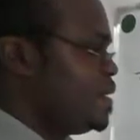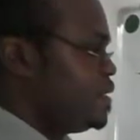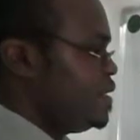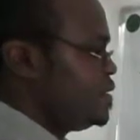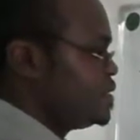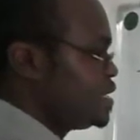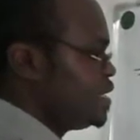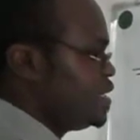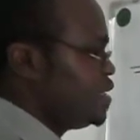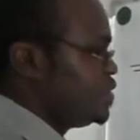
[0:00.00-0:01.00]
And
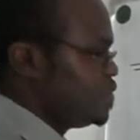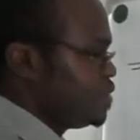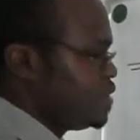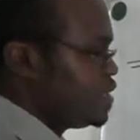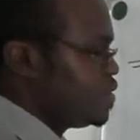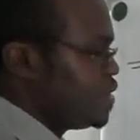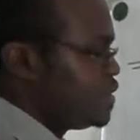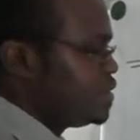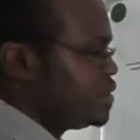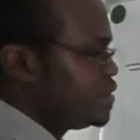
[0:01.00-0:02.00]
inside here you can now
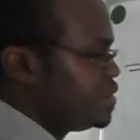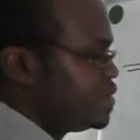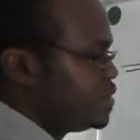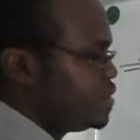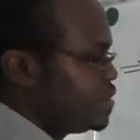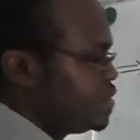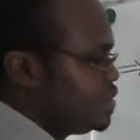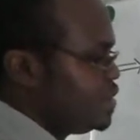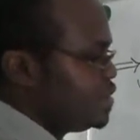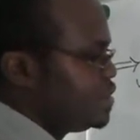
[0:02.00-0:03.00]
write,
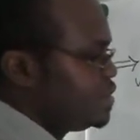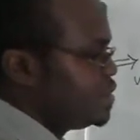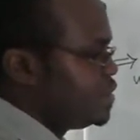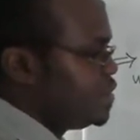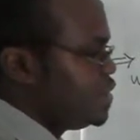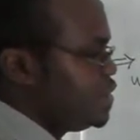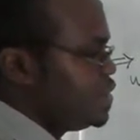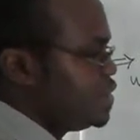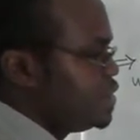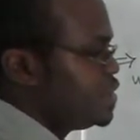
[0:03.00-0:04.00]
this
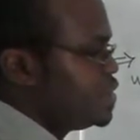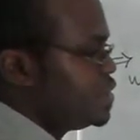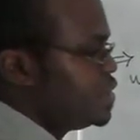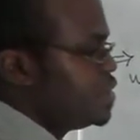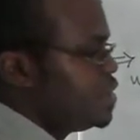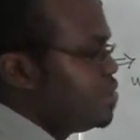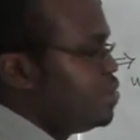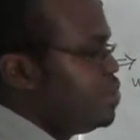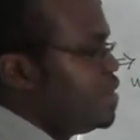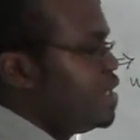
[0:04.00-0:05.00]
is
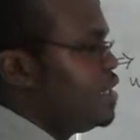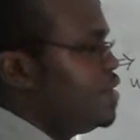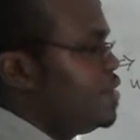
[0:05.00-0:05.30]
my